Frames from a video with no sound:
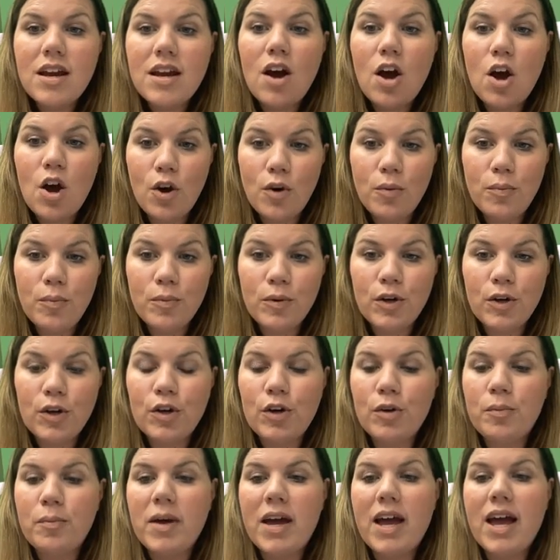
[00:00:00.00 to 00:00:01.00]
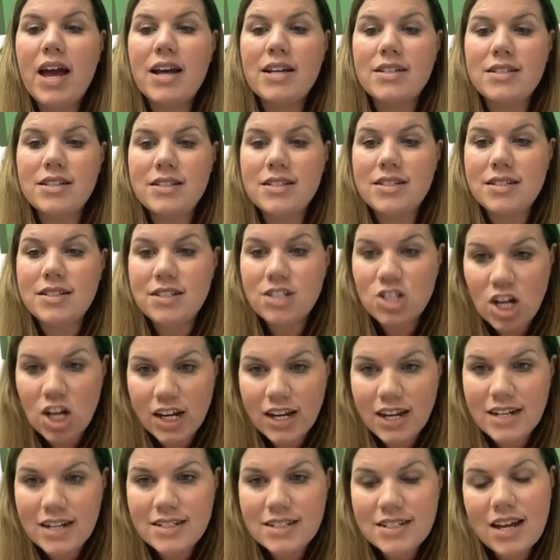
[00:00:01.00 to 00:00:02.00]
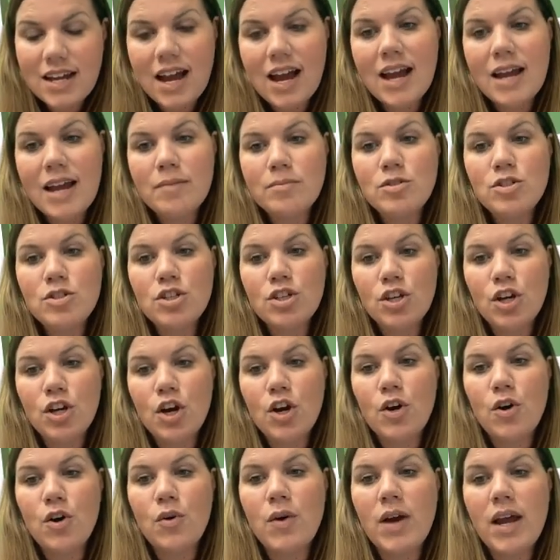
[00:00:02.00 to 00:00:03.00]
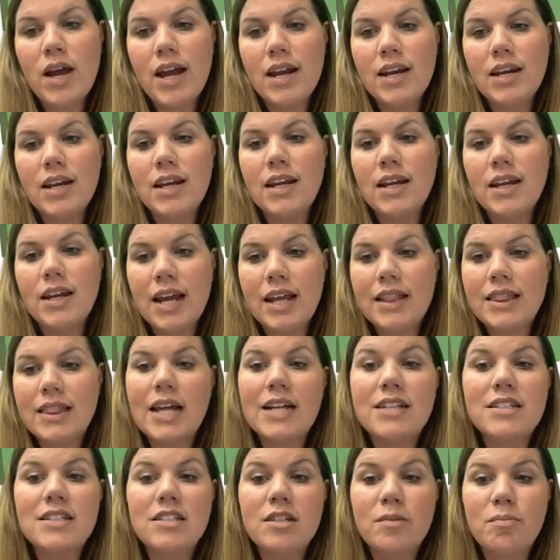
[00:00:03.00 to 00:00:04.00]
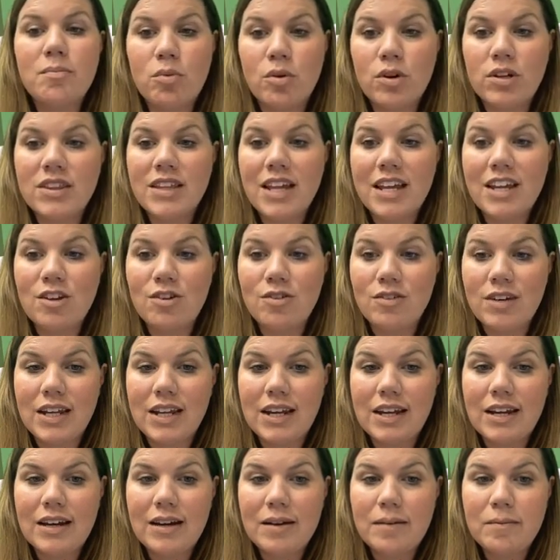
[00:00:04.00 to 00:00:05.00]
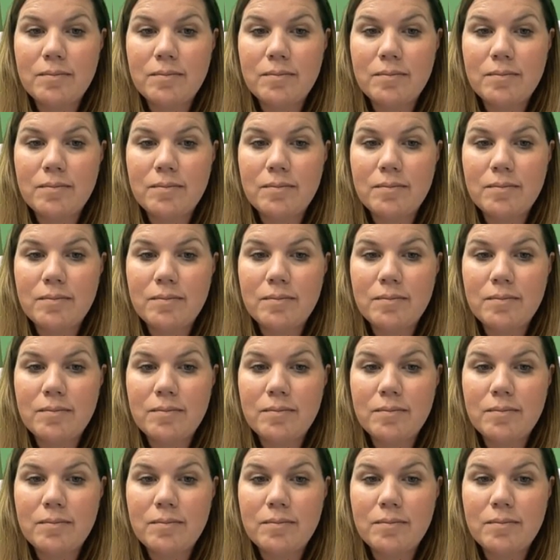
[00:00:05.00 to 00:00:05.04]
homeroom as a check-in time to go and get that support that you need.